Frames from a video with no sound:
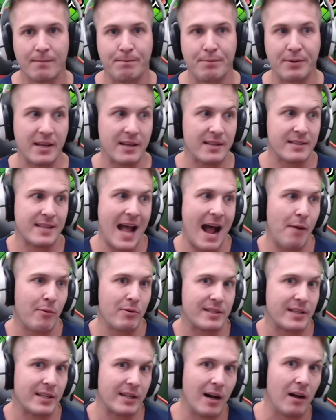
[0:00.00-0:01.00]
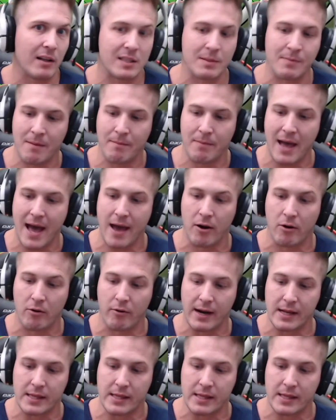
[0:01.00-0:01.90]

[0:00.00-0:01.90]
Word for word: Because that was the ultimate battle right